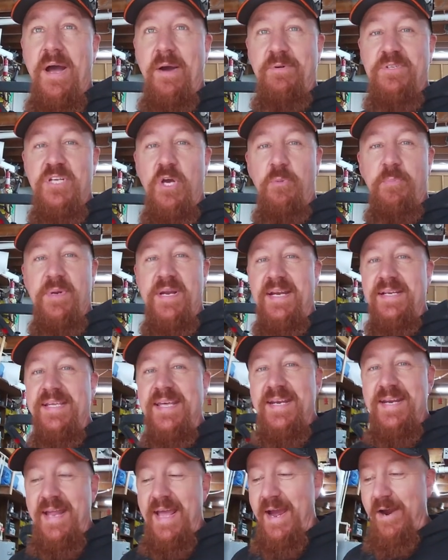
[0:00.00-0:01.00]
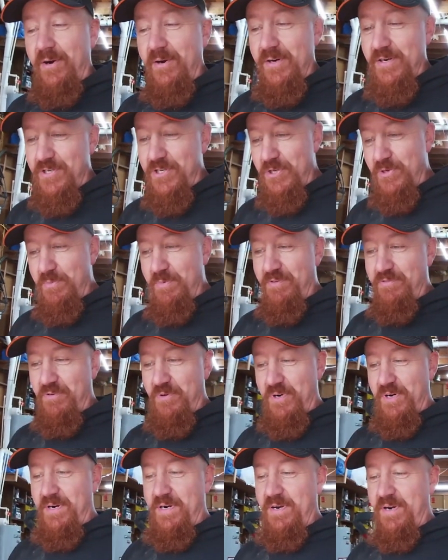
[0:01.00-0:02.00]
I was hoping I'd get an hour or two
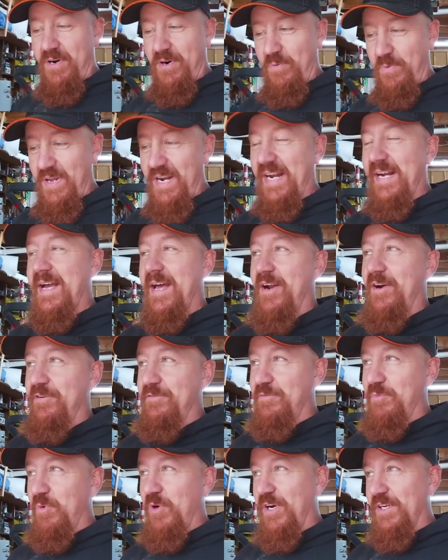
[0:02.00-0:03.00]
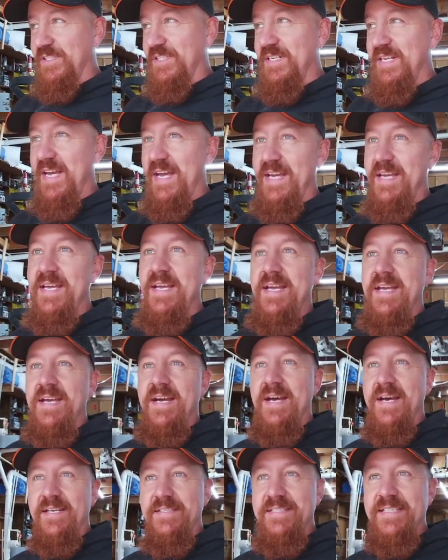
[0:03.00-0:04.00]
before or when I got home from work today
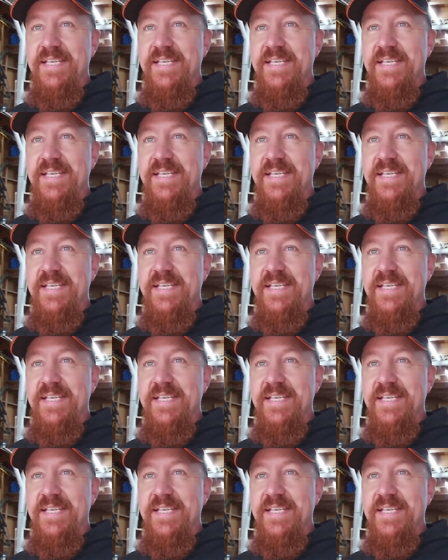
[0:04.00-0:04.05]
uh,